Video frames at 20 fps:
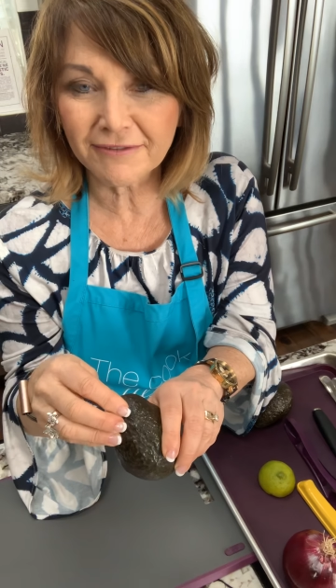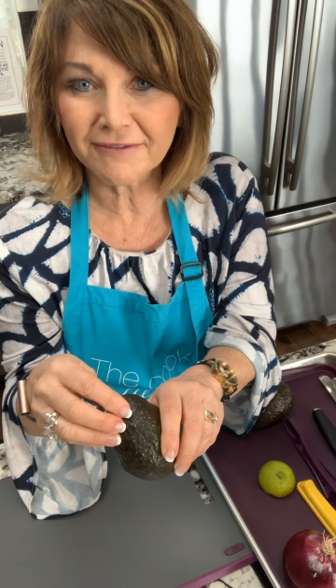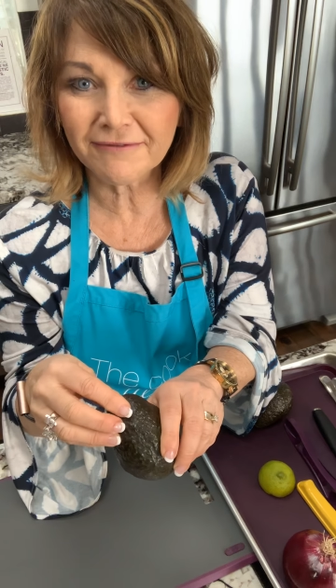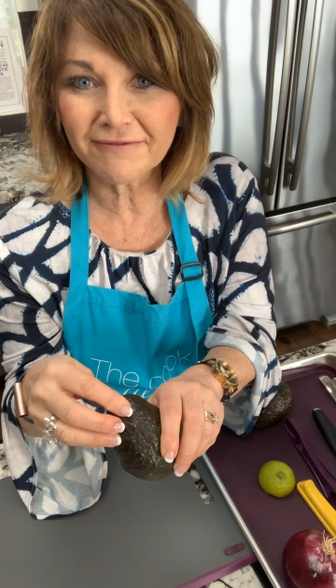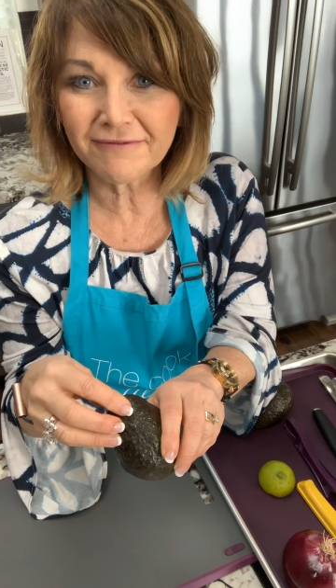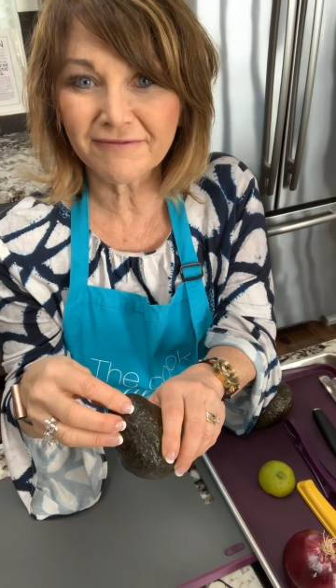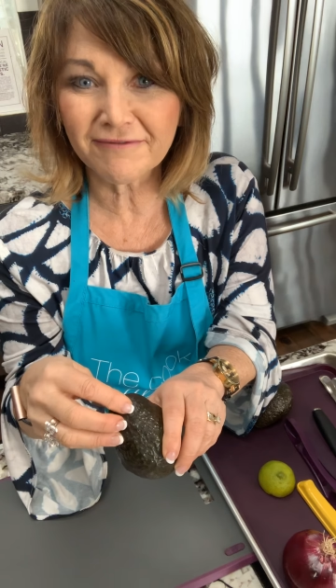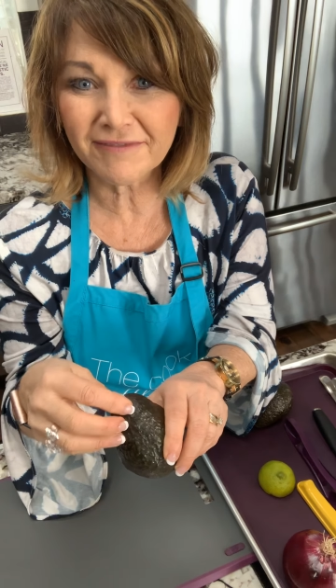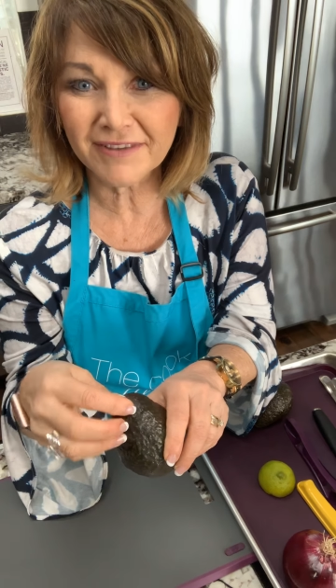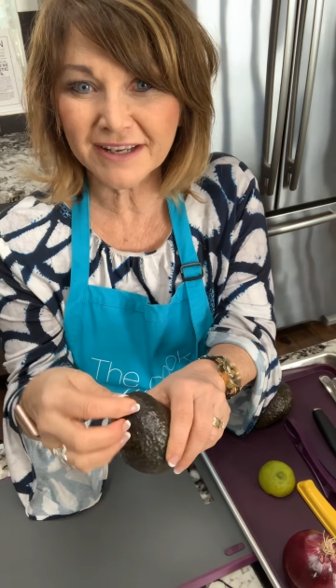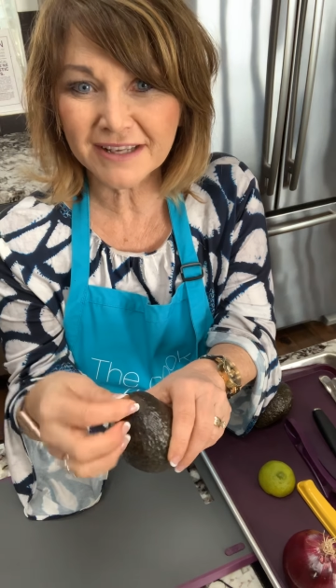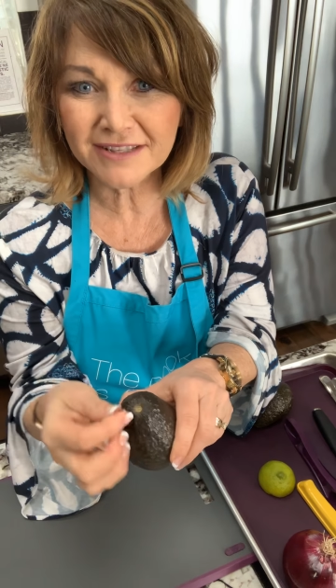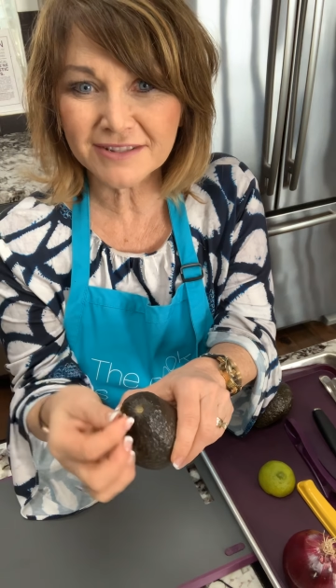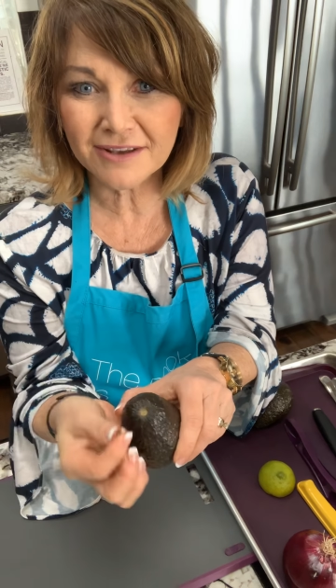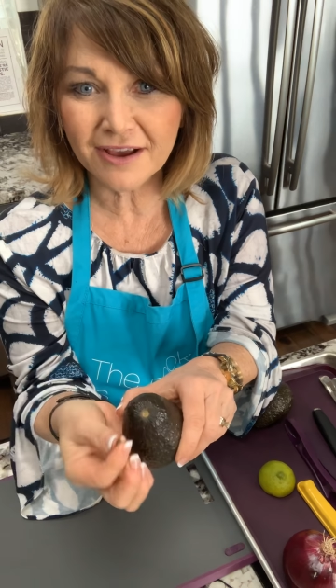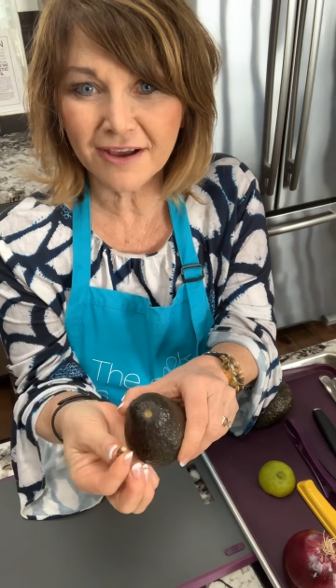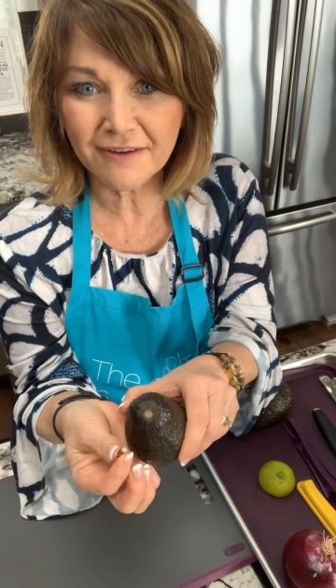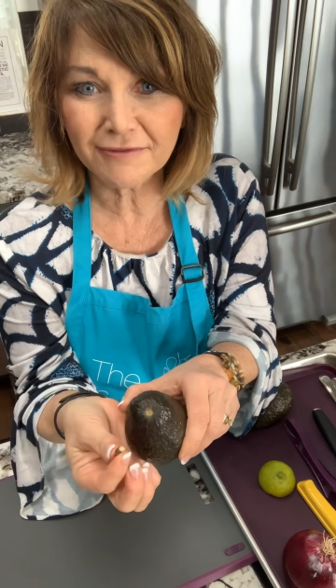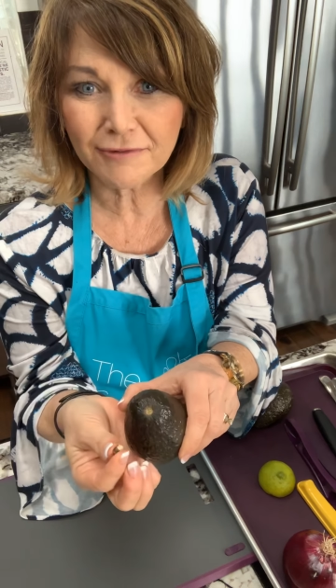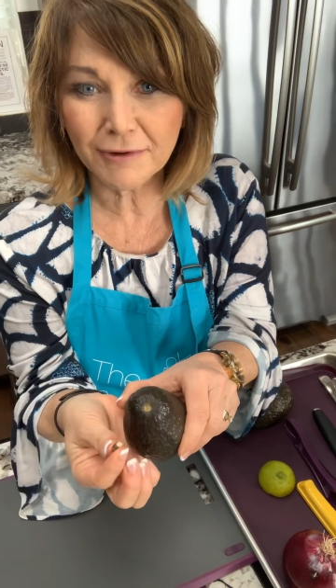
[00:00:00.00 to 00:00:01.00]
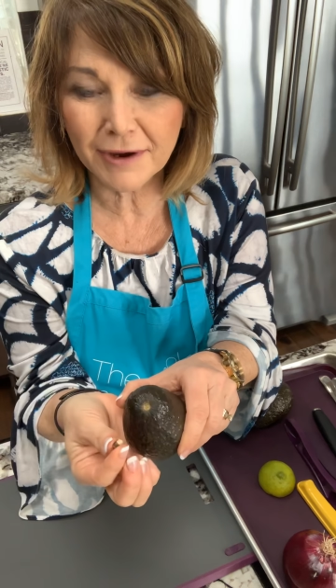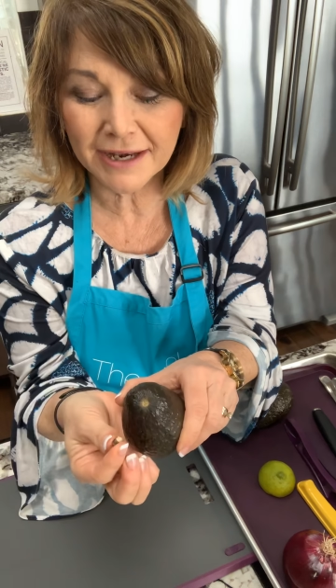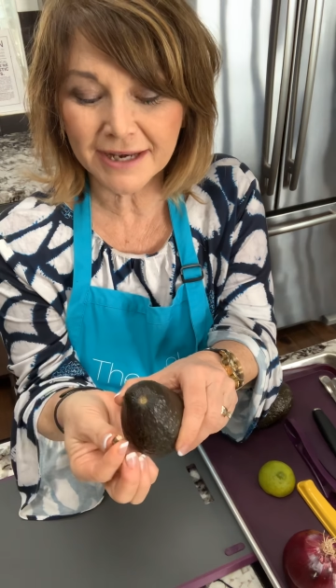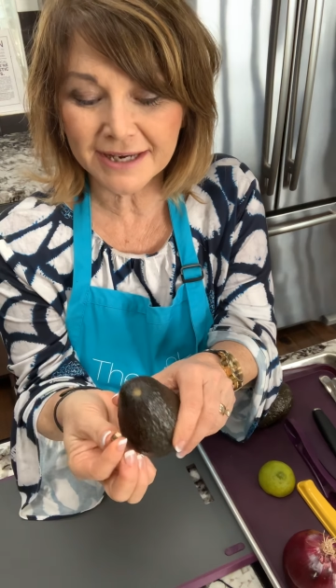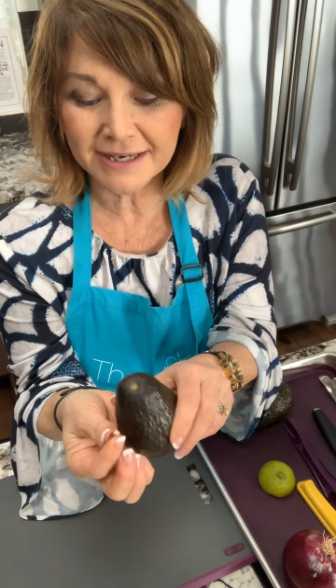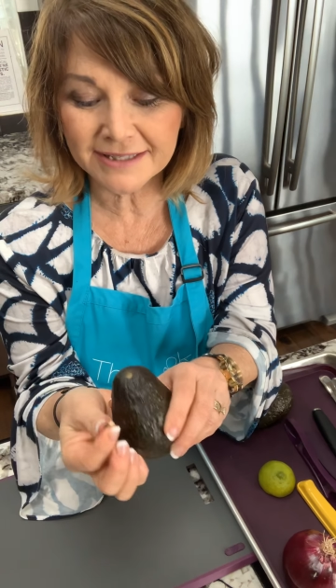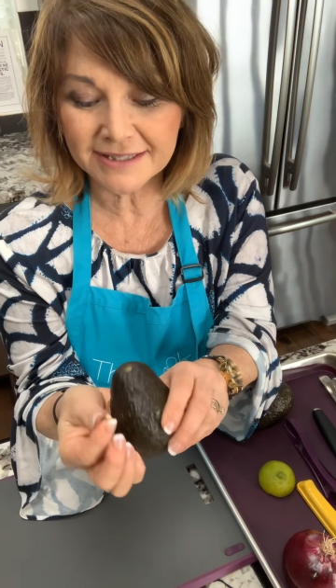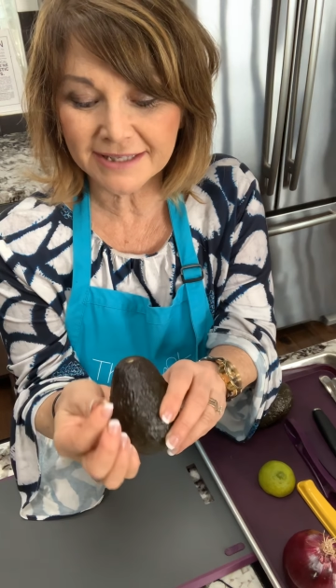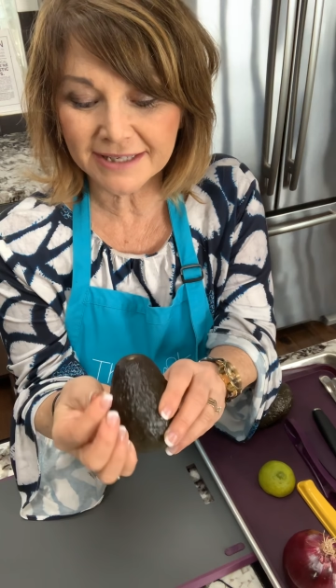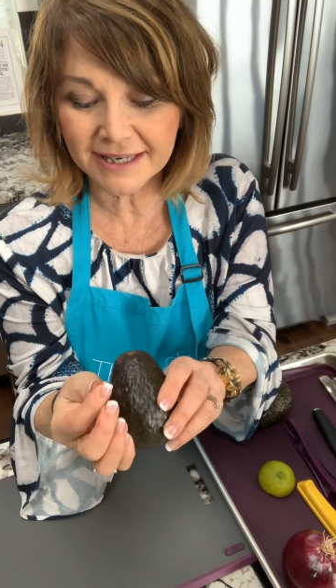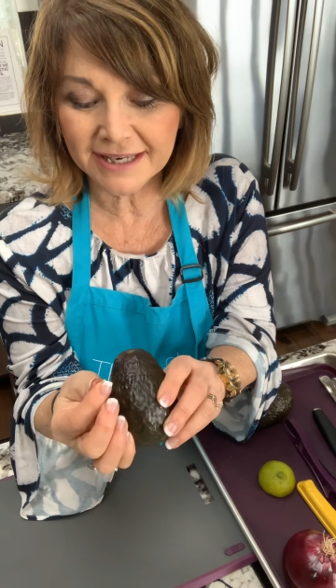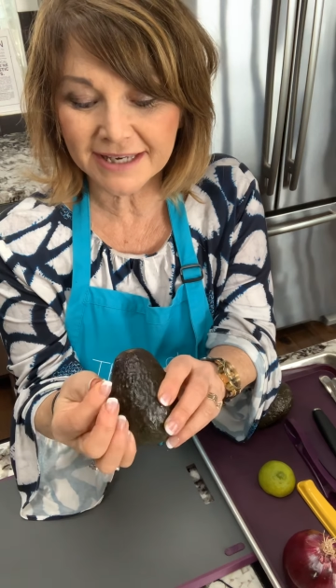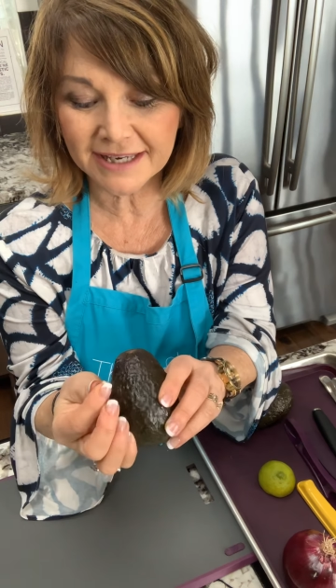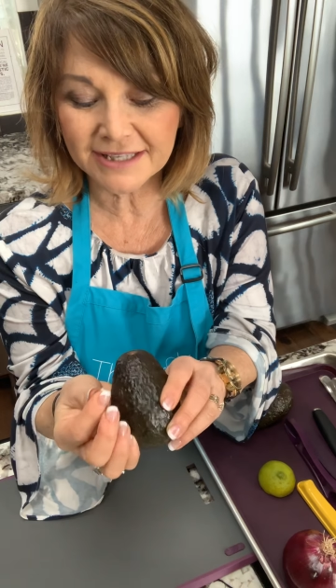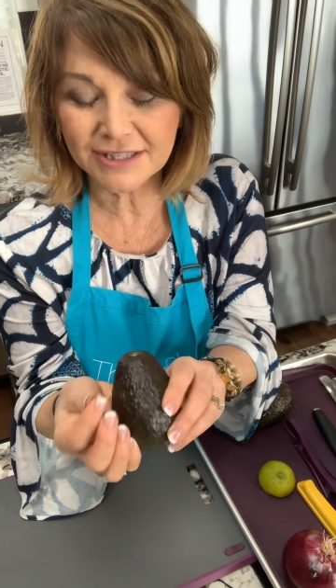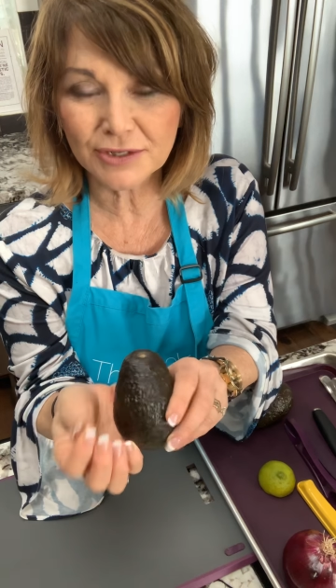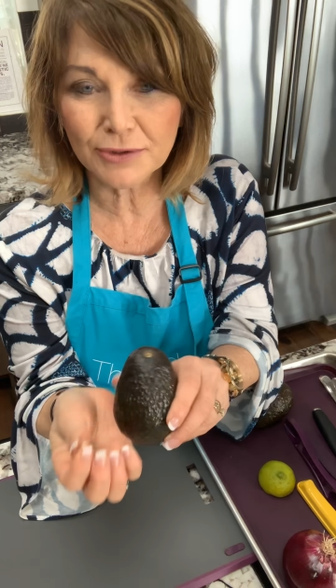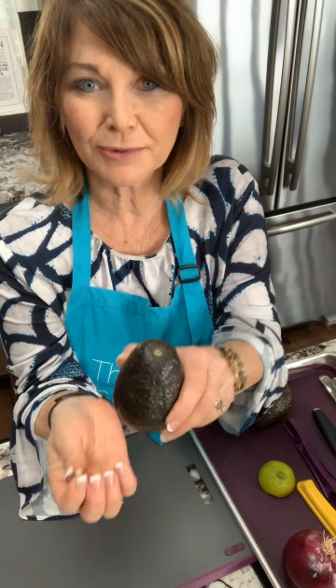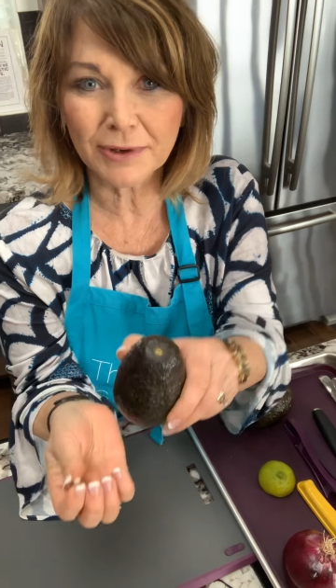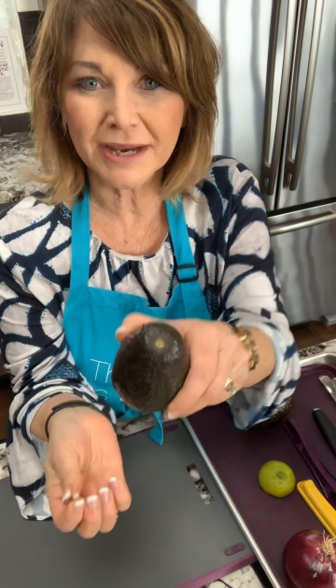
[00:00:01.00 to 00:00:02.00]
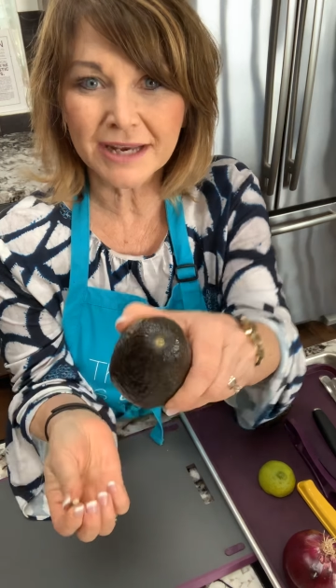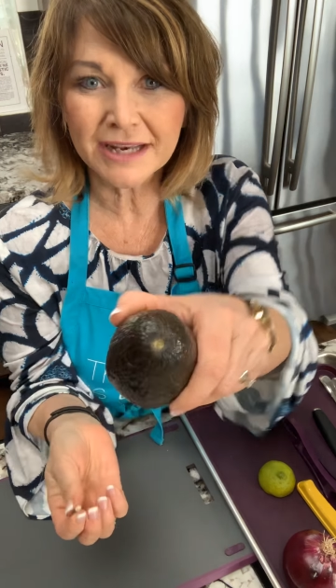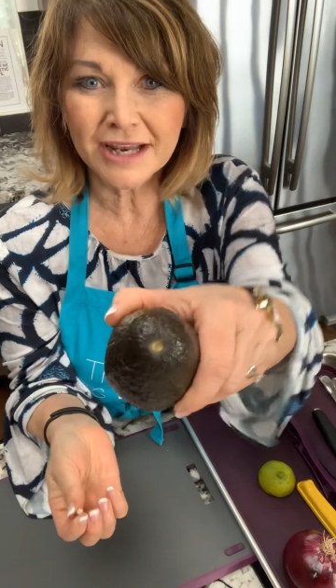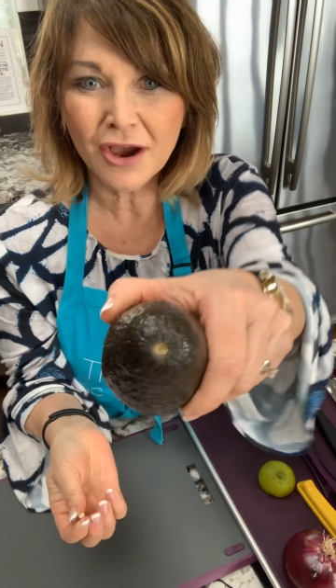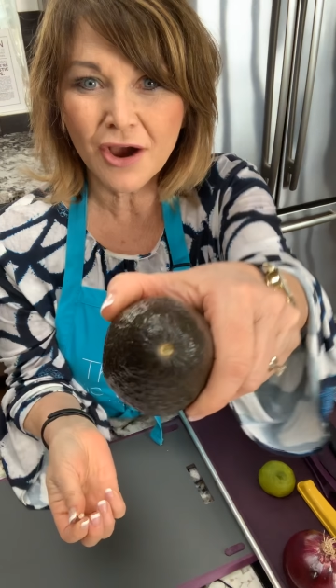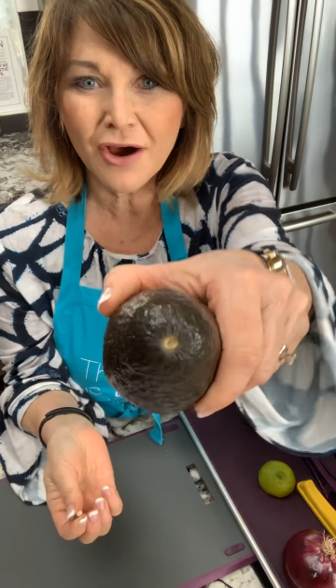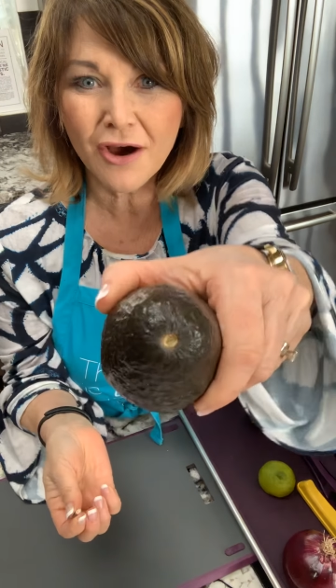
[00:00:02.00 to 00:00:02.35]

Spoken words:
It flicks off quite easily. It's great.